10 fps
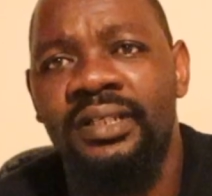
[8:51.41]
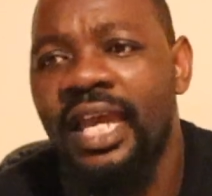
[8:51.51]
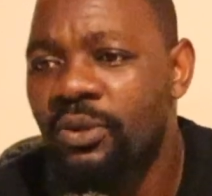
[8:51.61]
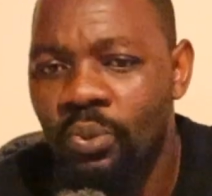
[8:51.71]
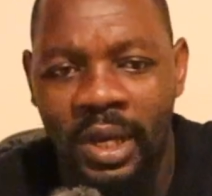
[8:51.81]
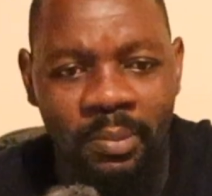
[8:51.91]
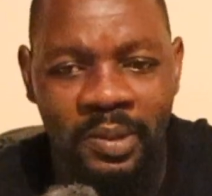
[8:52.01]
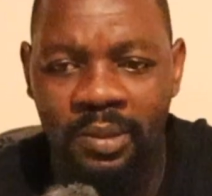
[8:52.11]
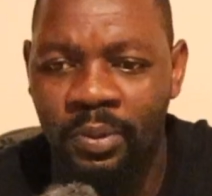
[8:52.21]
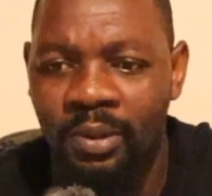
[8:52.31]
At work,
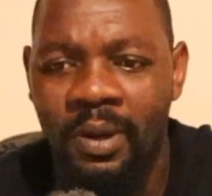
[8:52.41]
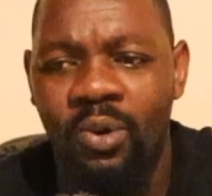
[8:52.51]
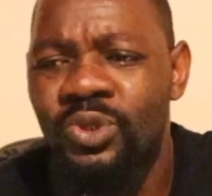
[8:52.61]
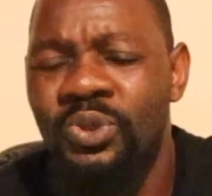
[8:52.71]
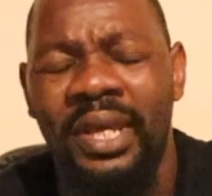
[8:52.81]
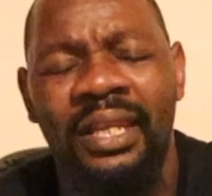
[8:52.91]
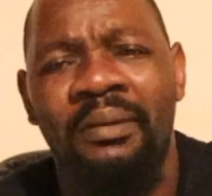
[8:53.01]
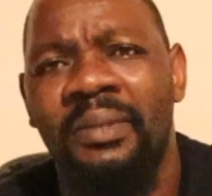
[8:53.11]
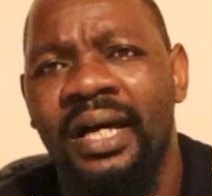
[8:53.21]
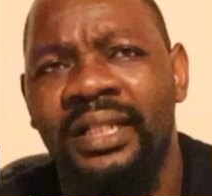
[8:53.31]
people,
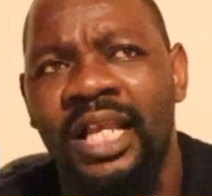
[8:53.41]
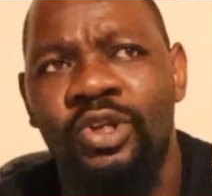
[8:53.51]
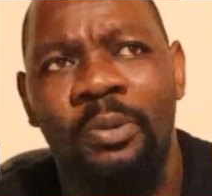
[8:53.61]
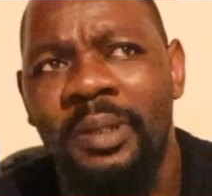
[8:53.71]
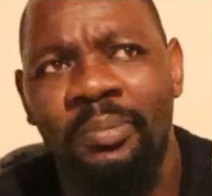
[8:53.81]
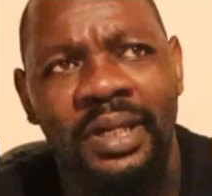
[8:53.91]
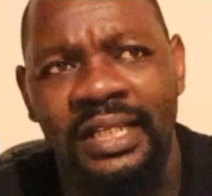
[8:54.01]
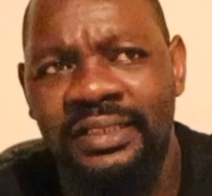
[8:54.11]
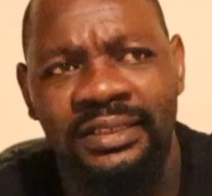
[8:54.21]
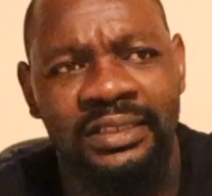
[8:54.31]
you know, people
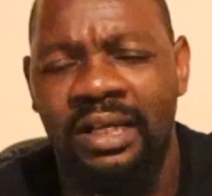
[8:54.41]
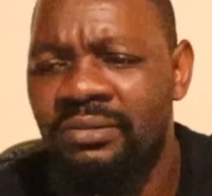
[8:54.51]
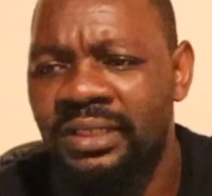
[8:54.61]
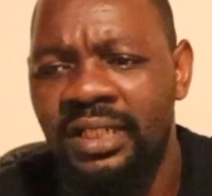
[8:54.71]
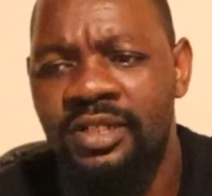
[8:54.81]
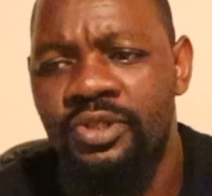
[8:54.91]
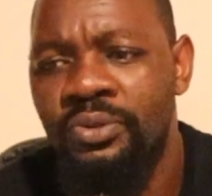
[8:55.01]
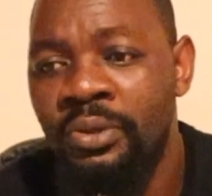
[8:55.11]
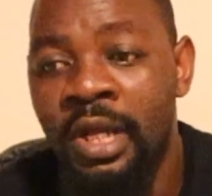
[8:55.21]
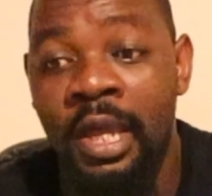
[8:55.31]
are just shouting at
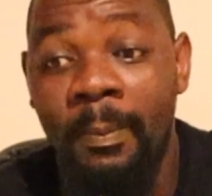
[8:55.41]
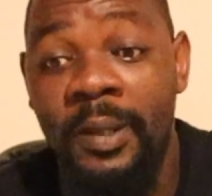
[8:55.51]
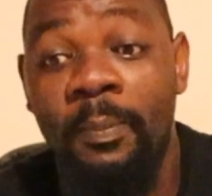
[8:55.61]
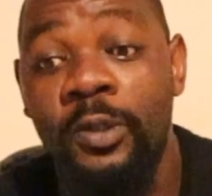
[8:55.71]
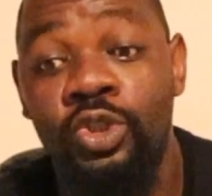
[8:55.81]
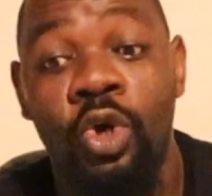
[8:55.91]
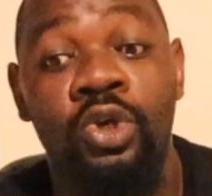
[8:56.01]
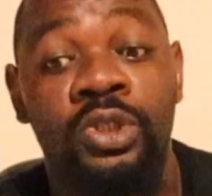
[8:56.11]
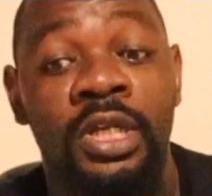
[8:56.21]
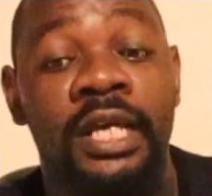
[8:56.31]
you. People
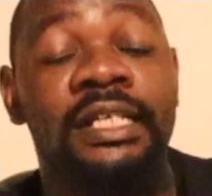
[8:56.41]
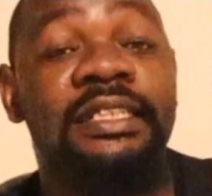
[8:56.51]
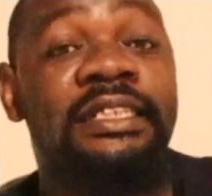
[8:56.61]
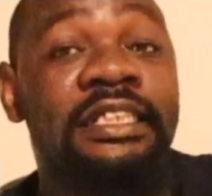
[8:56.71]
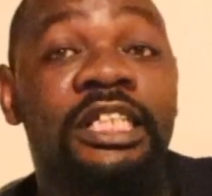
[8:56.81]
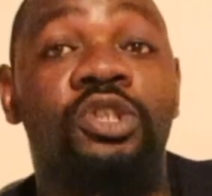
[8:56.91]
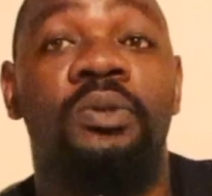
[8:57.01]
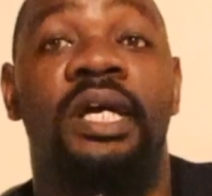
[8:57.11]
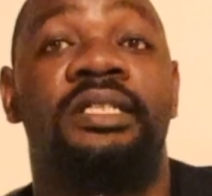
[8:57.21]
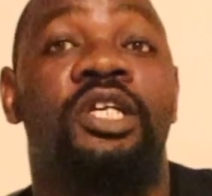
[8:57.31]
don't see
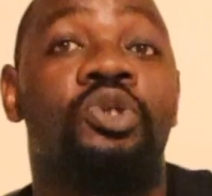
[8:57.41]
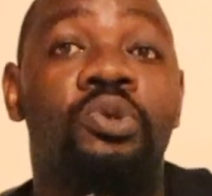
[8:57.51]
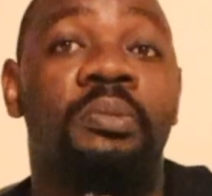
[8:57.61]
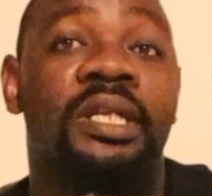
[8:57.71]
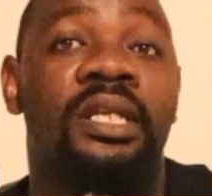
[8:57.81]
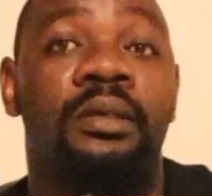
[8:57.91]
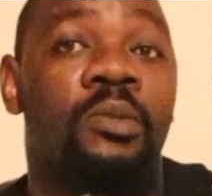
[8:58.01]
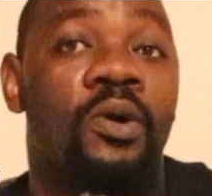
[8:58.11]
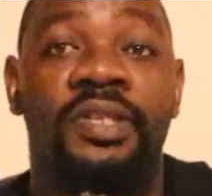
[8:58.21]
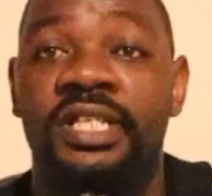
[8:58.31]
you as a human
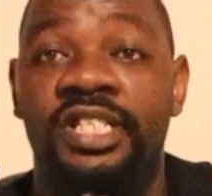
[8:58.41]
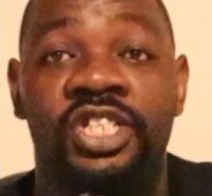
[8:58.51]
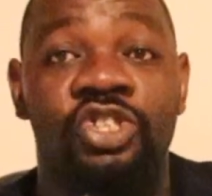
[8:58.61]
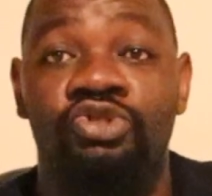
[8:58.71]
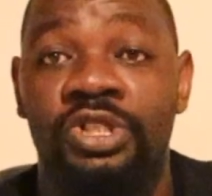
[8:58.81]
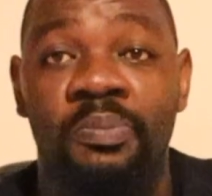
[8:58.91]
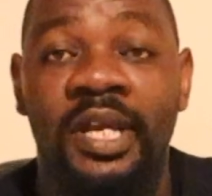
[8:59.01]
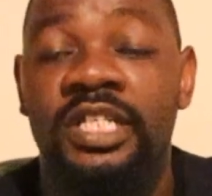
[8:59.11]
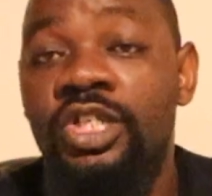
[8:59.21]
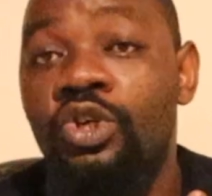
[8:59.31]
anymore. They're just
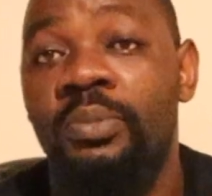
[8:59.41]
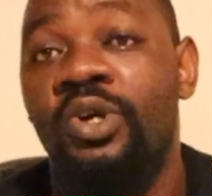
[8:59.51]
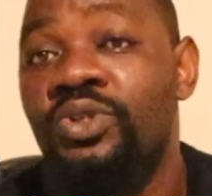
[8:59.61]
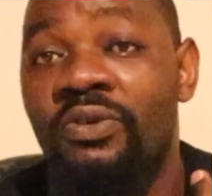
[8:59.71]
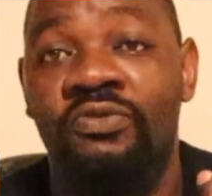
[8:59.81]
disrespecting you because